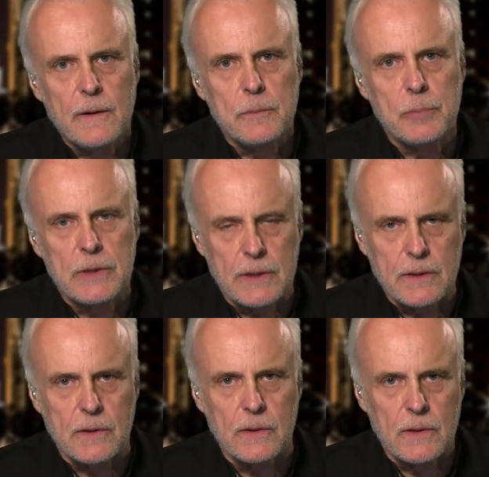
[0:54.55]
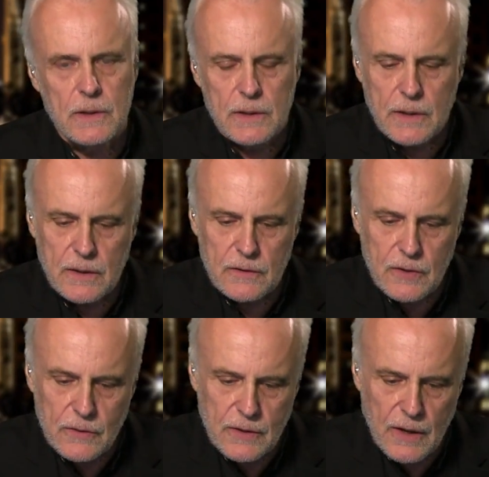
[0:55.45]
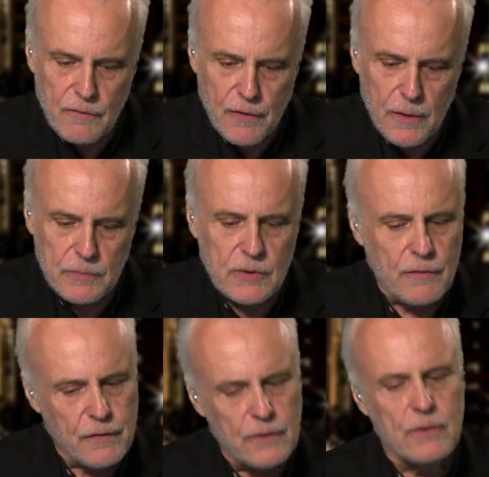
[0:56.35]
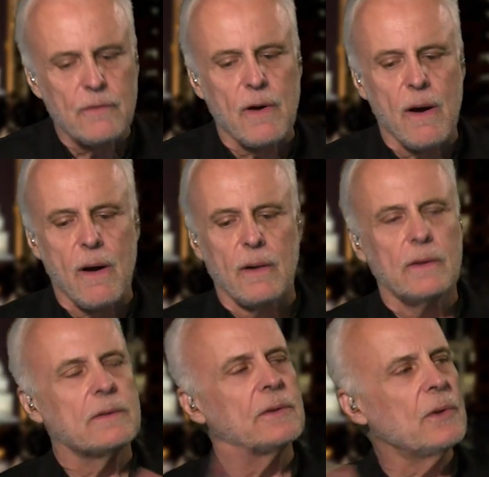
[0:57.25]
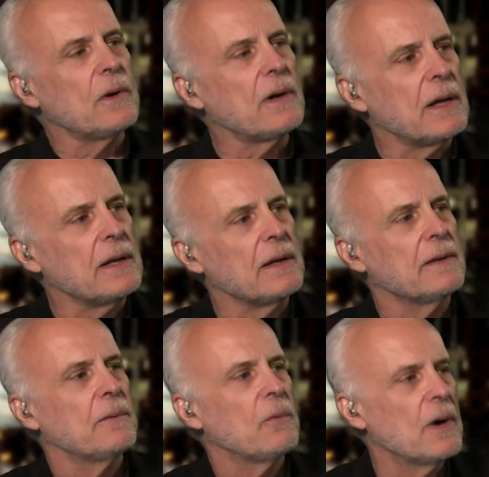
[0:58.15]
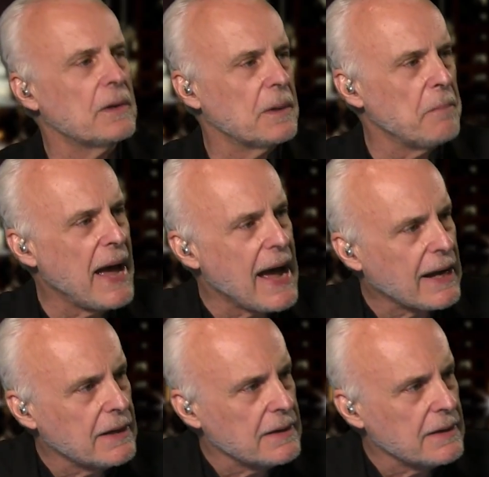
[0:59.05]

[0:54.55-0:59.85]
political consulting firm. So, first of all, Lauren, welcome back.